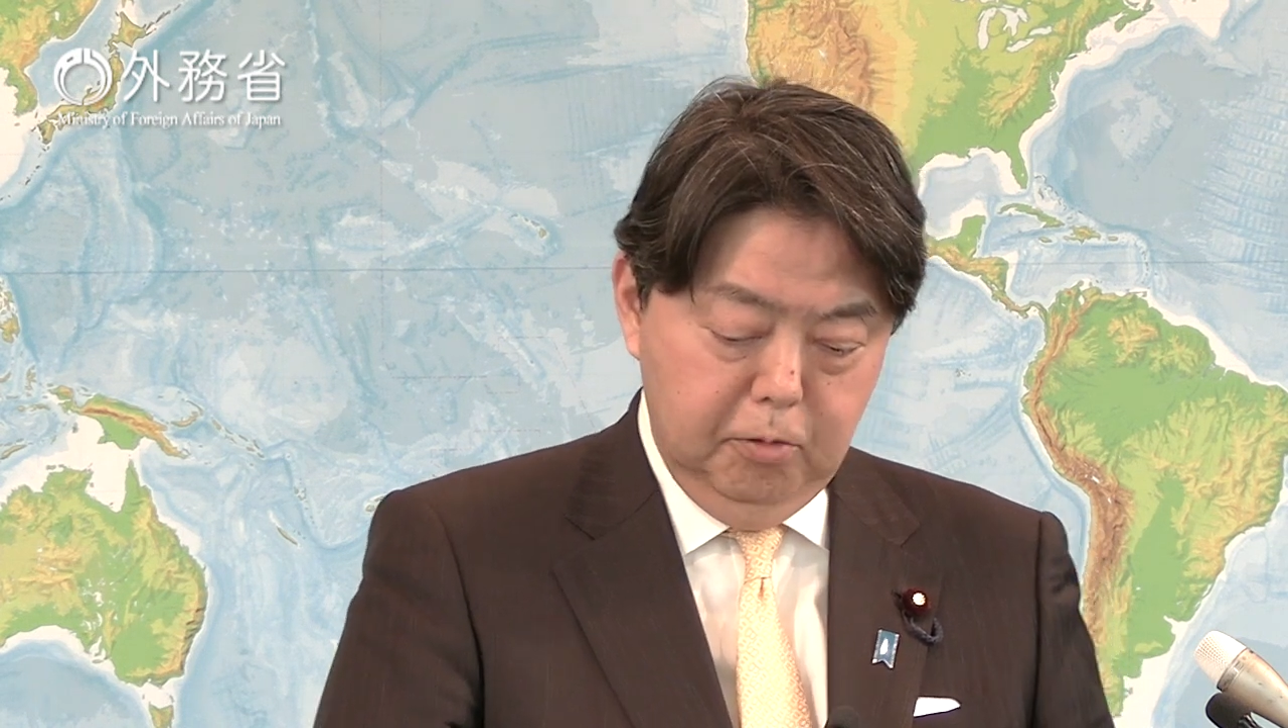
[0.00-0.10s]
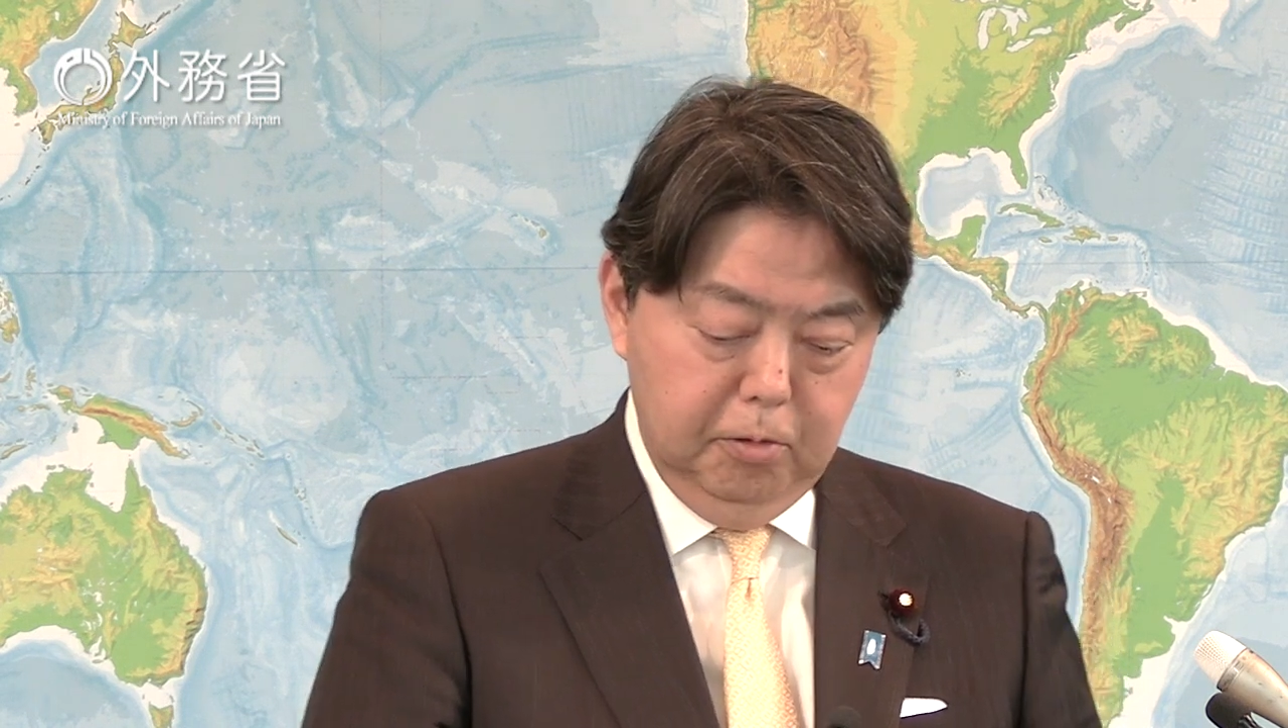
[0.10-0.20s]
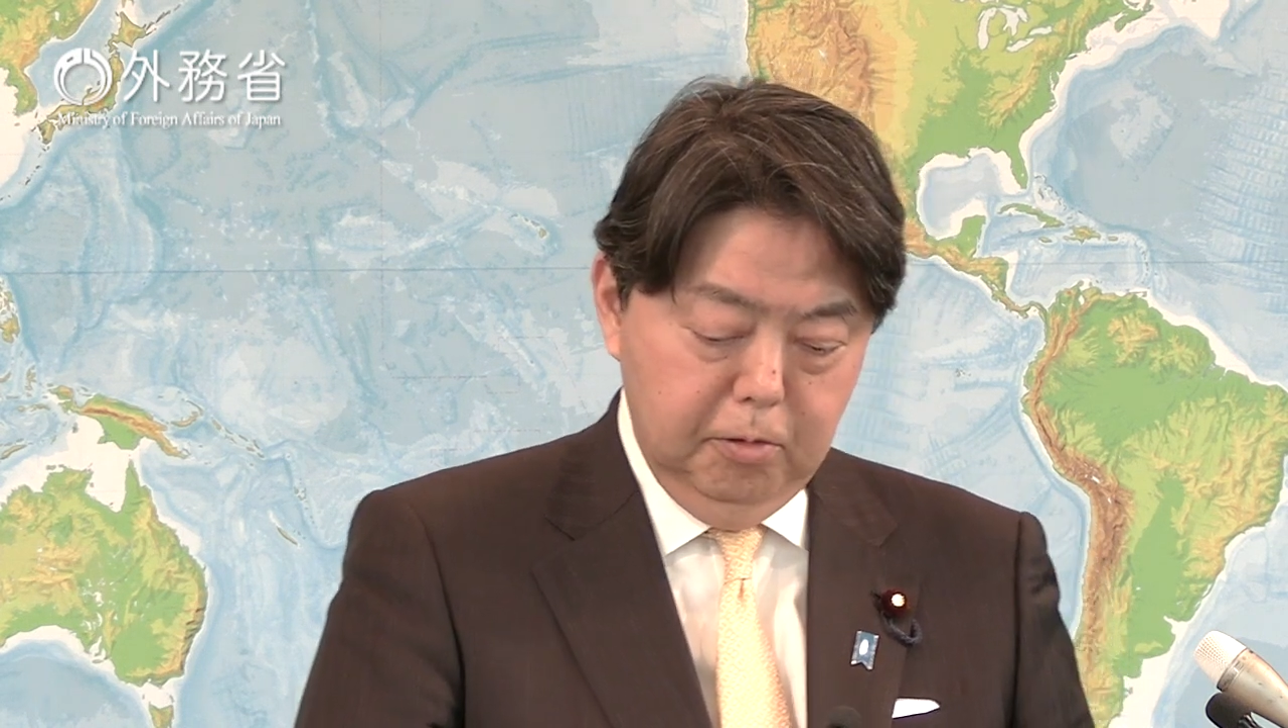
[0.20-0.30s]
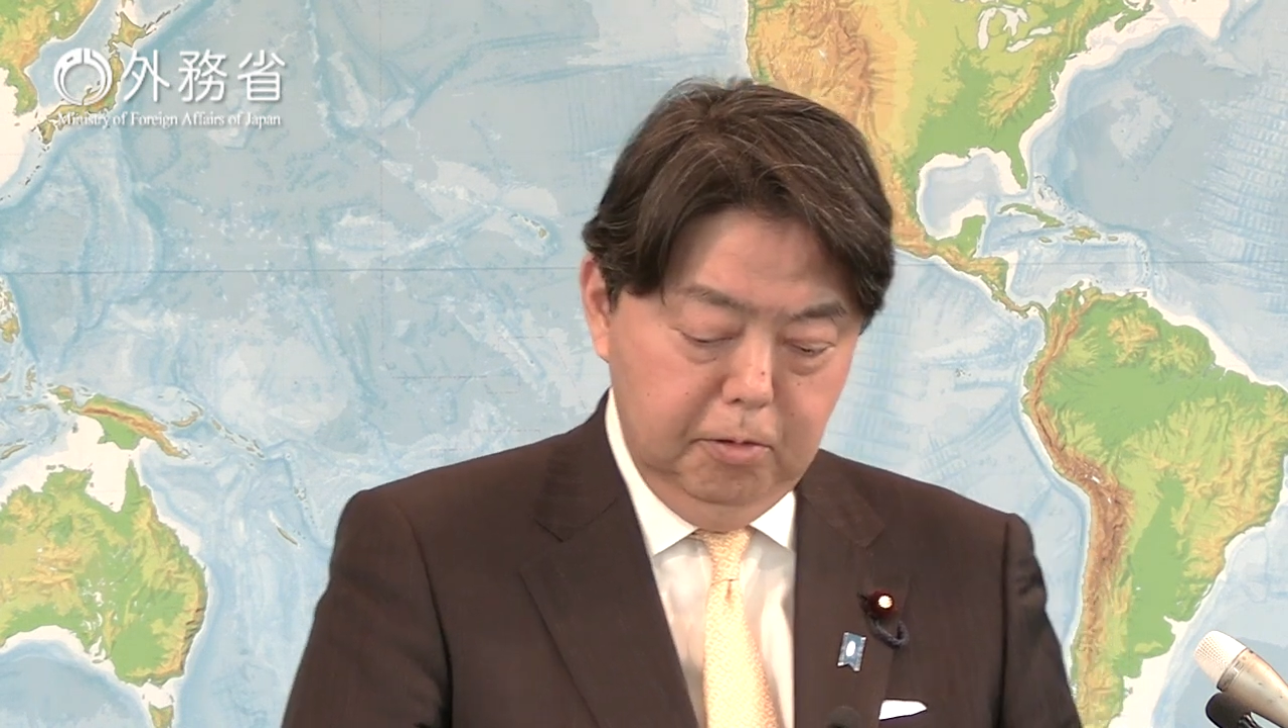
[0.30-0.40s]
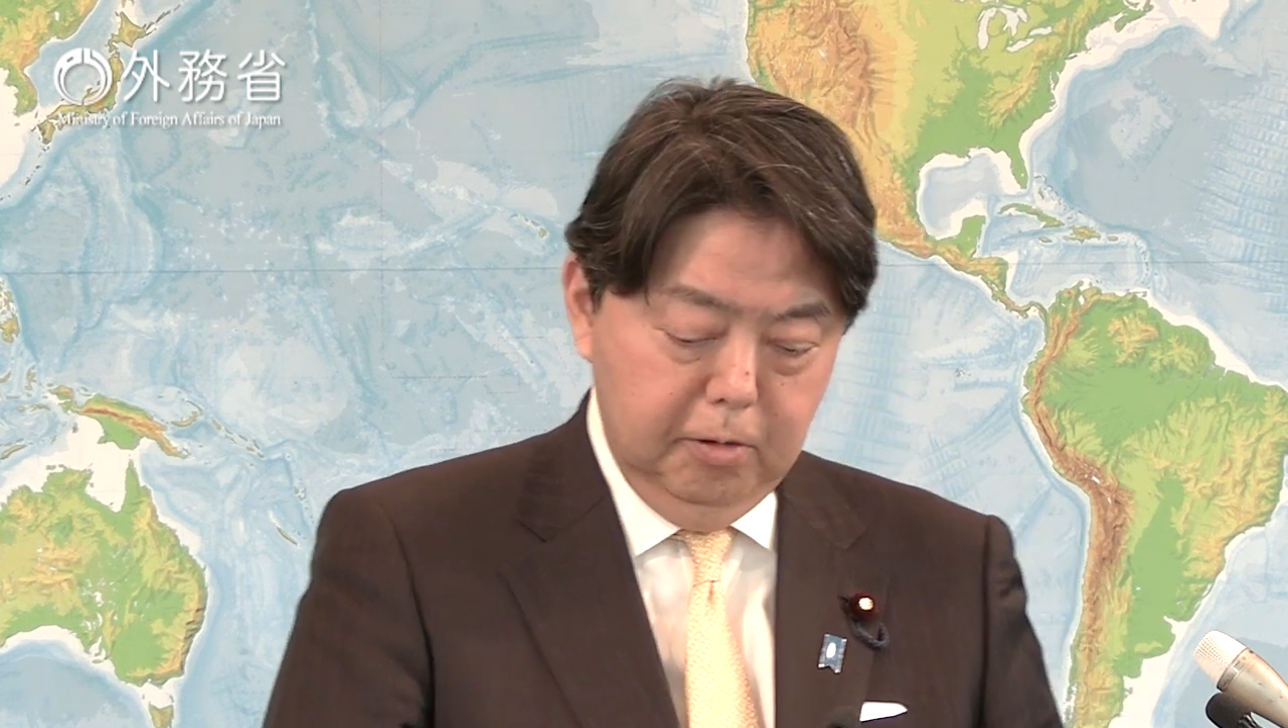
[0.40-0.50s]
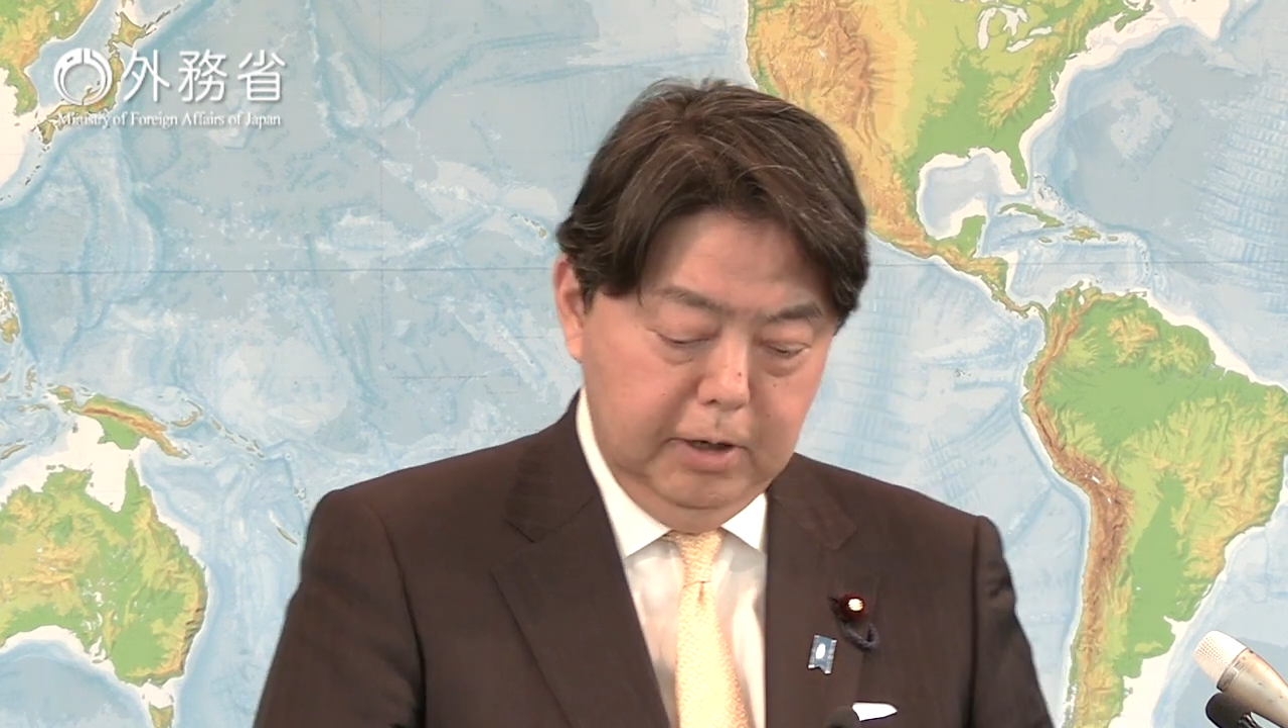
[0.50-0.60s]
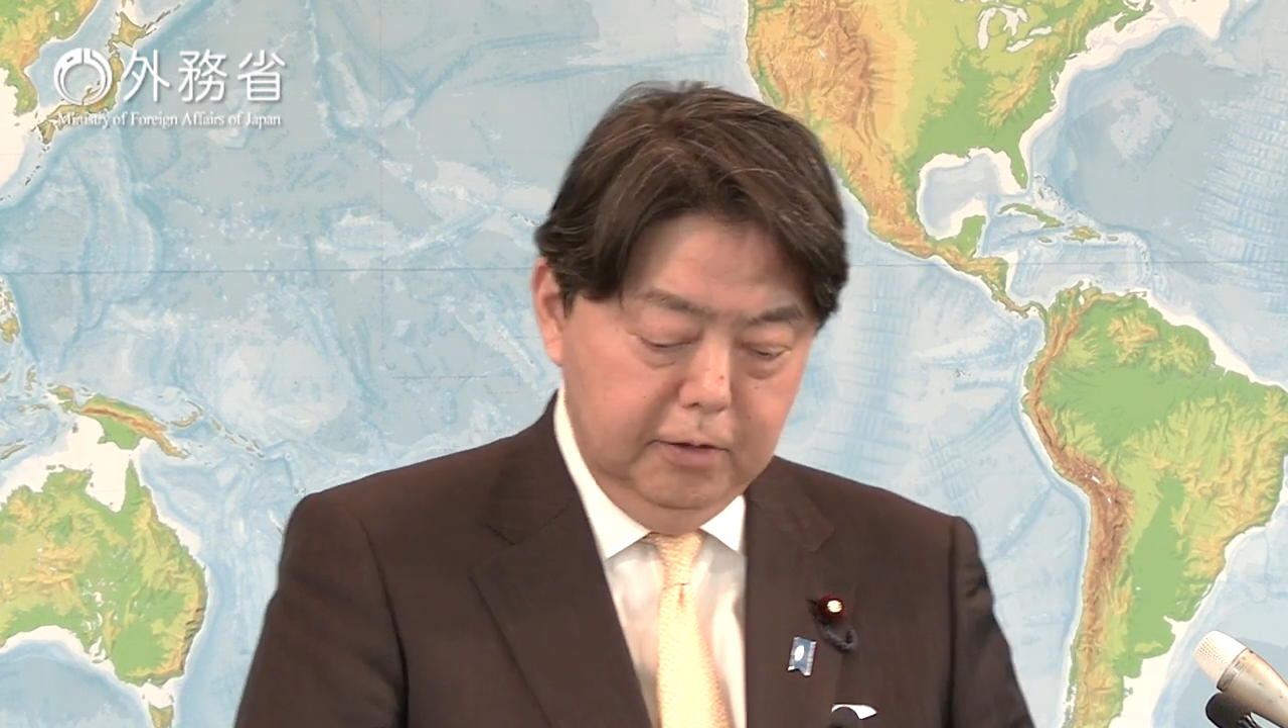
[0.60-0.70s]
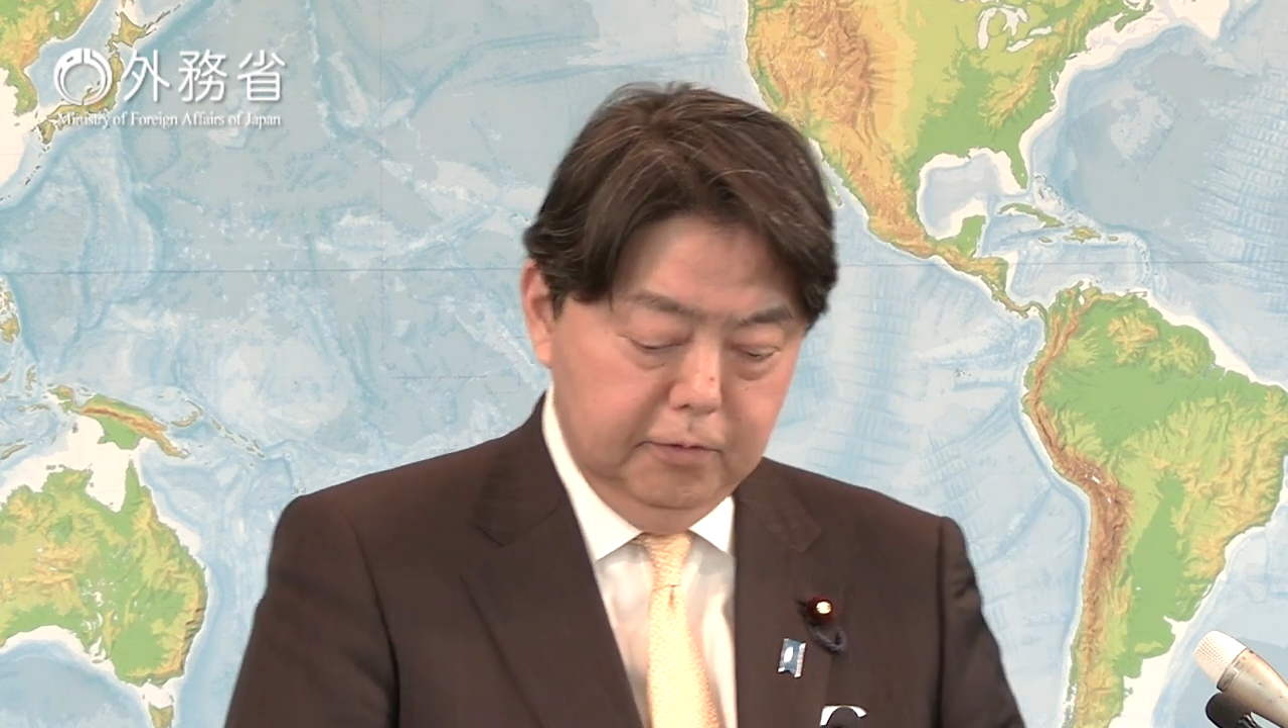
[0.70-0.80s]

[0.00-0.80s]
constructive